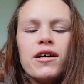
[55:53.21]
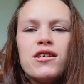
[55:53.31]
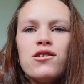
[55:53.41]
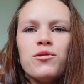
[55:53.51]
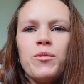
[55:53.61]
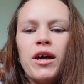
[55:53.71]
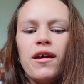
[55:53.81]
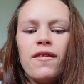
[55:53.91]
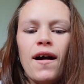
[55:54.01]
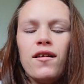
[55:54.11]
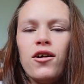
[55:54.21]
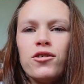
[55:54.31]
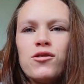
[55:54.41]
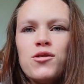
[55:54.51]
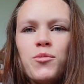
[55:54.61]
It took me that
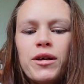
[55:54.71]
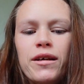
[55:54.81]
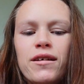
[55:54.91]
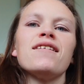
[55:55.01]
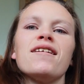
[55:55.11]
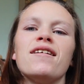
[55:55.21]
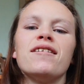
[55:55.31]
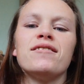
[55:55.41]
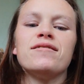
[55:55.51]
long to read the